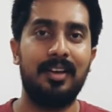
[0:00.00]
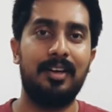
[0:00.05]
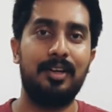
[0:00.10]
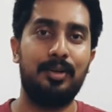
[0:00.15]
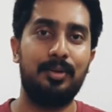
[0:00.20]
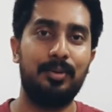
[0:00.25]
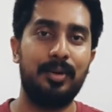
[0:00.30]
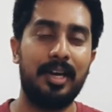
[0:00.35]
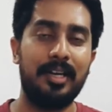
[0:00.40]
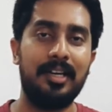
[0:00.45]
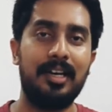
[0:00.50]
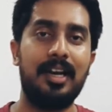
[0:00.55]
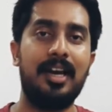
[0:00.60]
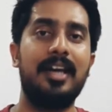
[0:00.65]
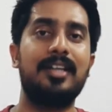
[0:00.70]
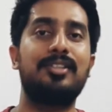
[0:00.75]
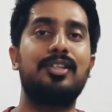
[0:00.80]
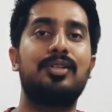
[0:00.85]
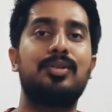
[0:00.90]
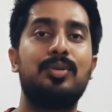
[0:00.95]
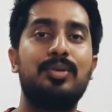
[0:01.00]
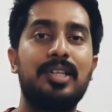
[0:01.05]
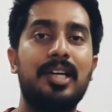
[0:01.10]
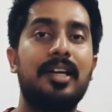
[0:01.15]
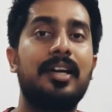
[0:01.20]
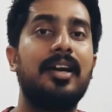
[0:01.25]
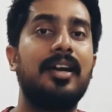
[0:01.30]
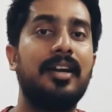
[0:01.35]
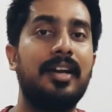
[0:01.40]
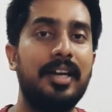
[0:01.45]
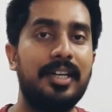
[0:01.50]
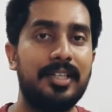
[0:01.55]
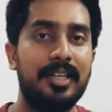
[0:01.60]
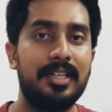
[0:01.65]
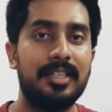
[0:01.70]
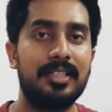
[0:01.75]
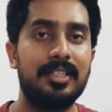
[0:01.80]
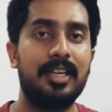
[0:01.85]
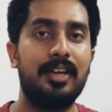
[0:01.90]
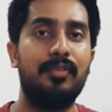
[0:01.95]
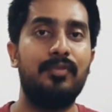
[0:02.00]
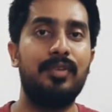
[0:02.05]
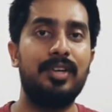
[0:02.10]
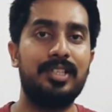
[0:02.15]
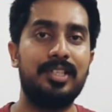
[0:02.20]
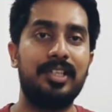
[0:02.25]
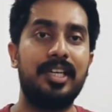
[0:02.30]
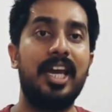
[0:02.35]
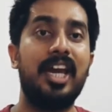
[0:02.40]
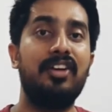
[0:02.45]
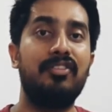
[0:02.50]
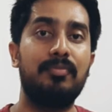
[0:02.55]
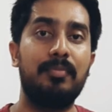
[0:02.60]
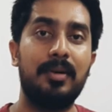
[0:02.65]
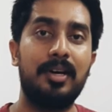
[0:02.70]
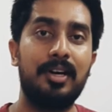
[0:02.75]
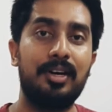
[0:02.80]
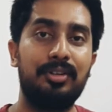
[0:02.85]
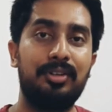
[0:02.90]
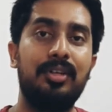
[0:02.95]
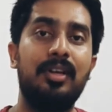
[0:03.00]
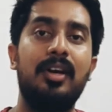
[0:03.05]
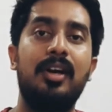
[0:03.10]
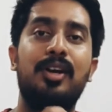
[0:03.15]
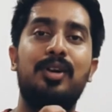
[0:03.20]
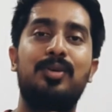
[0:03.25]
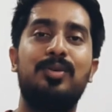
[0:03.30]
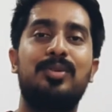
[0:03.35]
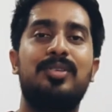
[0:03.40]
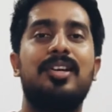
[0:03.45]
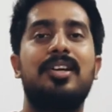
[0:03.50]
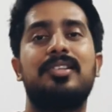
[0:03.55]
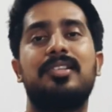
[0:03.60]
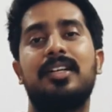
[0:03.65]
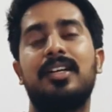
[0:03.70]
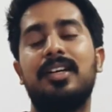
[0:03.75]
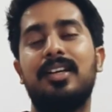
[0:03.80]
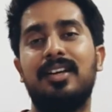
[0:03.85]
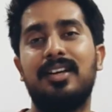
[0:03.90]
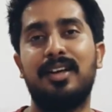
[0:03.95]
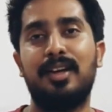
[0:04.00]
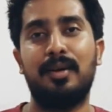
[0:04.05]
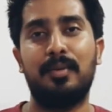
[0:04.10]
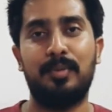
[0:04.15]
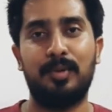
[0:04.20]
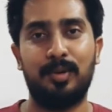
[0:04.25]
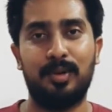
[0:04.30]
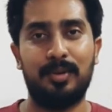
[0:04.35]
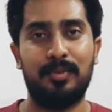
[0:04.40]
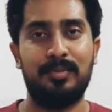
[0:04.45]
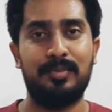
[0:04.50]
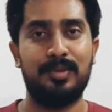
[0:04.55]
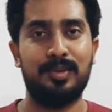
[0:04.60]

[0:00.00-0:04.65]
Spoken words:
to analyze the social conditions which gave birth to such a poem.